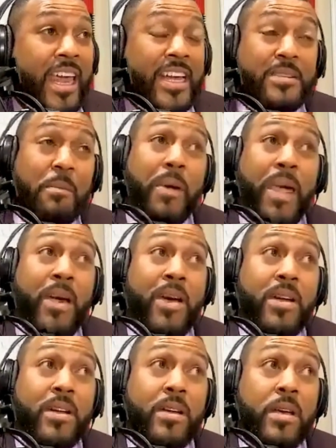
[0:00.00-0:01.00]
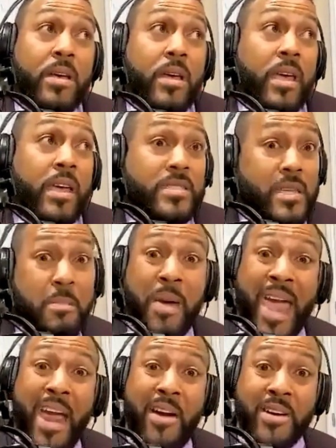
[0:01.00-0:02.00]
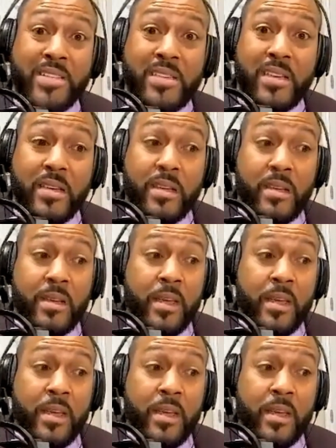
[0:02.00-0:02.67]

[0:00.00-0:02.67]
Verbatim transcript: And as a parent, it's embarrassing.